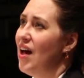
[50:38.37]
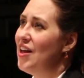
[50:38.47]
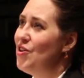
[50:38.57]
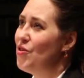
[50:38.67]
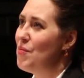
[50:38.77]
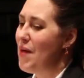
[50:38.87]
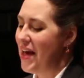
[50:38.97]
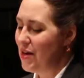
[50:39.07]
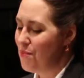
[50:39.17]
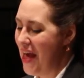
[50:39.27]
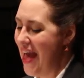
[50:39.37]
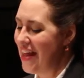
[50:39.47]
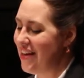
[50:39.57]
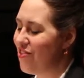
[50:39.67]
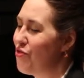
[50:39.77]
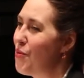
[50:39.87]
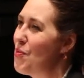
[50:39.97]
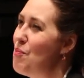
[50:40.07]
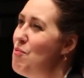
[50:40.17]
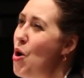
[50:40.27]
I know that my companions from
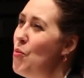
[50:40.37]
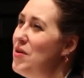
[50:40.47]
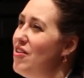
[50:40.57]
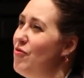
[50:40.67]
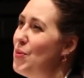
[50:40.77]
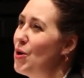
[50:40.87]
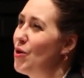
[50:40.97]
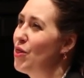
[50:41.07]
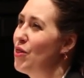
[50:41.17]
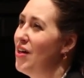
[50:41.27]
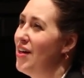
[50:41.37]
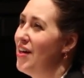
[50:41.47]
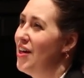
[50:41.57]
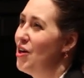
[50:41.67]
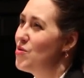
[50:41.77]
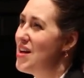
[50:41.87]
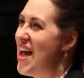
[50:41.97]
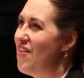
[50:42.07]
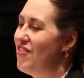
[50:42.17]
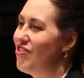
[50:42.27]
the moment of birth were
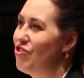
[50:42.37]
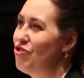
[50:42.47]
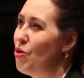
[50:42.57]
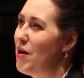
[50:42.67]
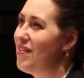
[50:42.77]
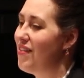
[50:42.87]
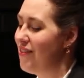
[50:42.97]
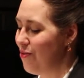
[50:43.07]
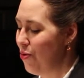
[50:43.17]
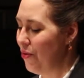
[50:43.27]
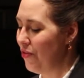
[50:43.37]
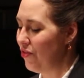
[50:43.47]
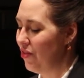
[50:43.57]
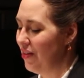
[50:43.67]
heaven's choicest souls.